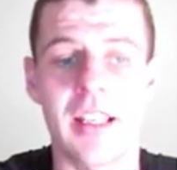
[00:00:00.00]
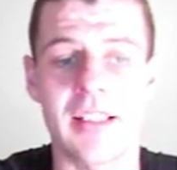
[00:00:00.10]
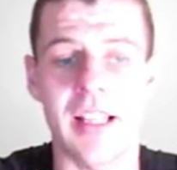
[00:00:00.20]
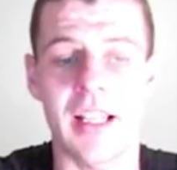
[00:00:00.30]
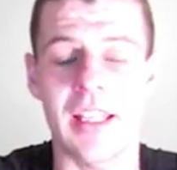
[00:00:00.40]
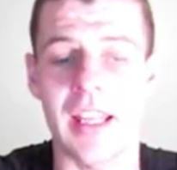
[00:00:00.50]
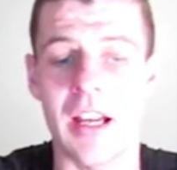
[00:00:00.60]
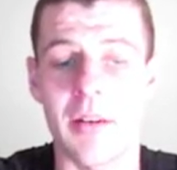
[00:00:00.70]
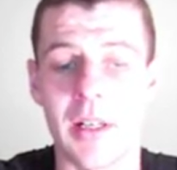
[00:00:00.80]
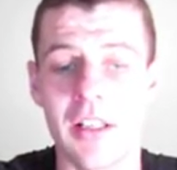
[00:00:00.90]
exactly
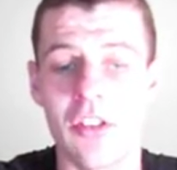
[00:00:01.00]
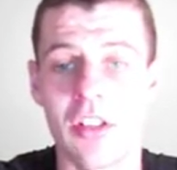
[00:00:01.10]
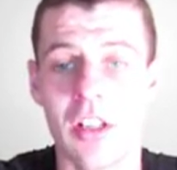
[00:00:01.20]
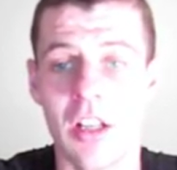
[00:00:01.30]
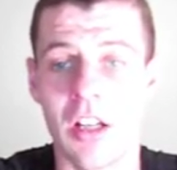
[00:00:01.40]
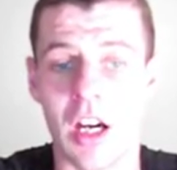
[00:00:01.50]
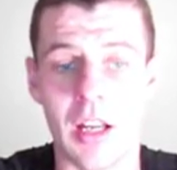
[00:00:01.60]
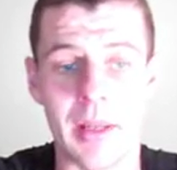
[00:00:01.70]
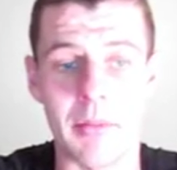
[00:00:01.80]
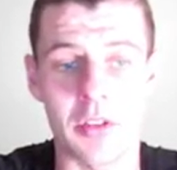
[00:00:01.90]
how much
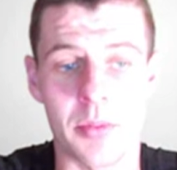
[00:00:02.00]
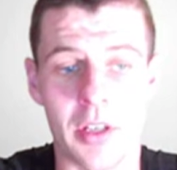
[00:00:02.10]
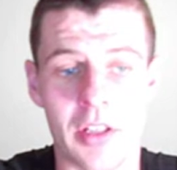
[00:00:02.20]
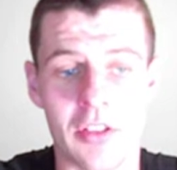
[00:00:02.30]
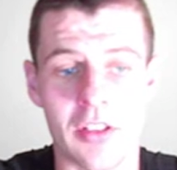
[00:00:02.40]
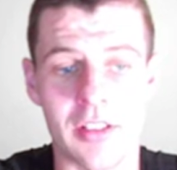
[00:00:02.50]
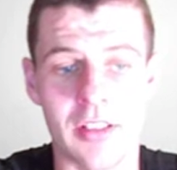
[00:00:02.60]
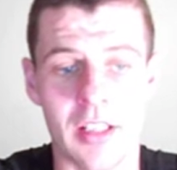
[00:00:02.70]
I'm able to purchase.